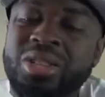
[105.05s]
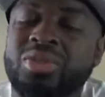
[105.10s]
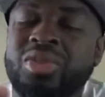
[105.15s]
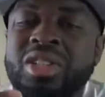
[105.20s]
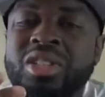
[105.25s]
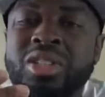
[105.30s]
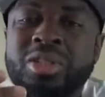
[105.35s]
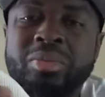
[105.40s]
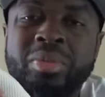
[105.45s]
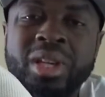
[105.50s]
so
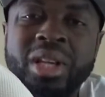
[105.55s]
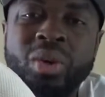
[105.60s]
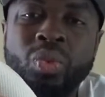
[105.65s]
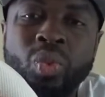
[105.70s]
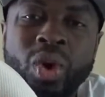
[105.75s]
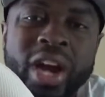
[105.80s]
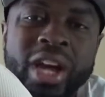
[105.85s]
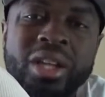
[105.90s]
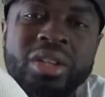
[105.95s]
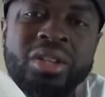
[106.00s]
this is being
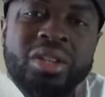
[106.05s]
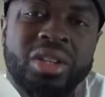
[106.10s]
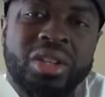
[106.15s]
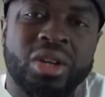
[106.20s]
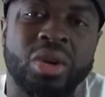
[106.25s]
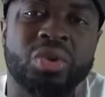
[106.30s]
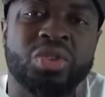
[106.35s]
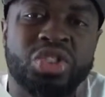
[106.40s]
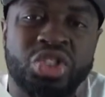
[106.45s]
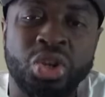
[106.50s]
white, you
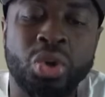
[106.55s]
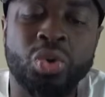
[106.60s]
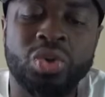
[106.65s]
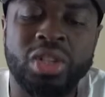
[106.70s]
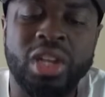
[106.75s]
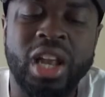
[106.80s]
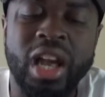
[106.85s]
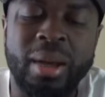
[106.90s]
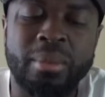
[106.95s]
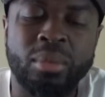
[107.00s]
know, shows
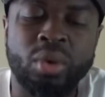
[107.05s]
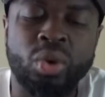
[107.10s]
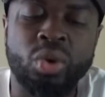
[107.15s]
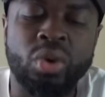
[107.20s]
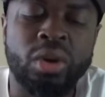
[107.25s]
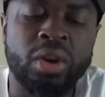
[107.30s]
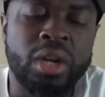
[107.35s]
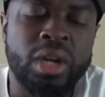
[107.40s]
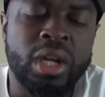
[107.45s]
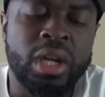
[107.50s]
a lot
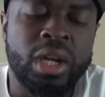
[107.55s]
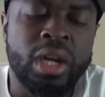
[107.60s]
more.